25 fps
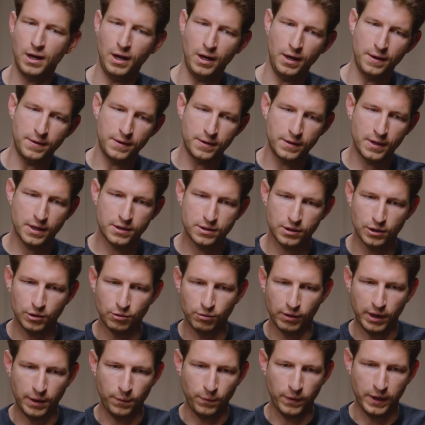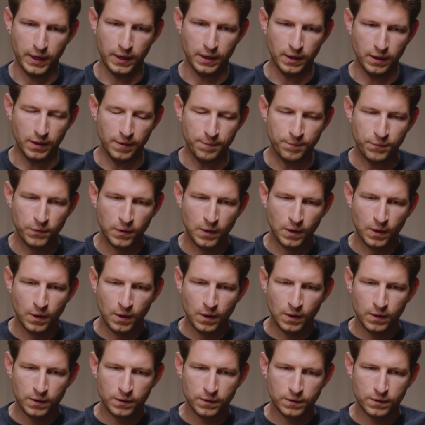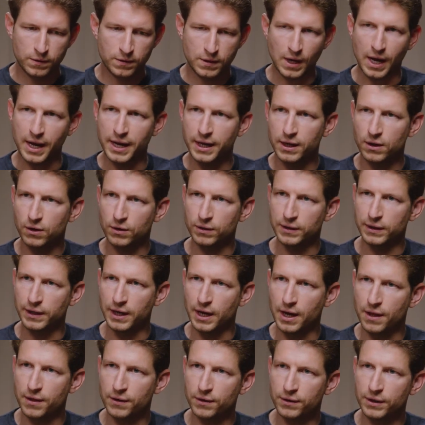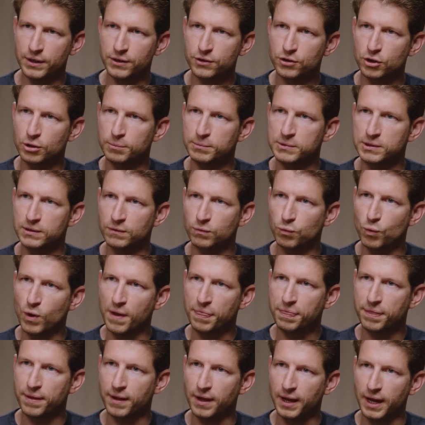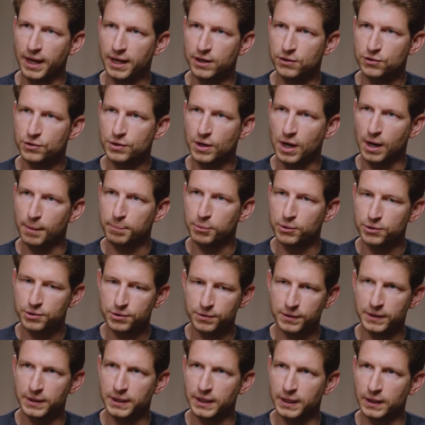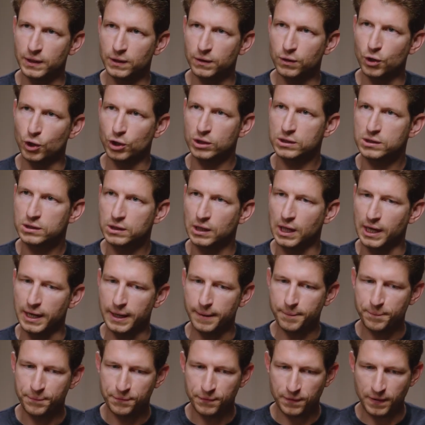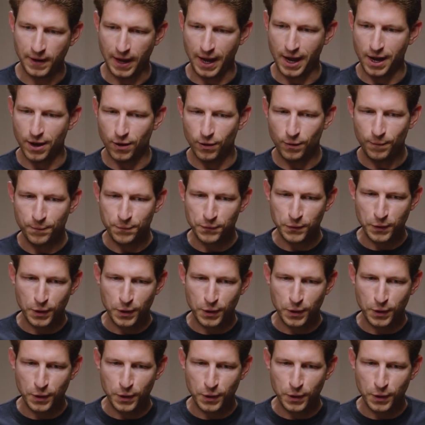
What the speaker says: I think that's a great way to tie it all together in terms of what the Asian opportunity looks like now.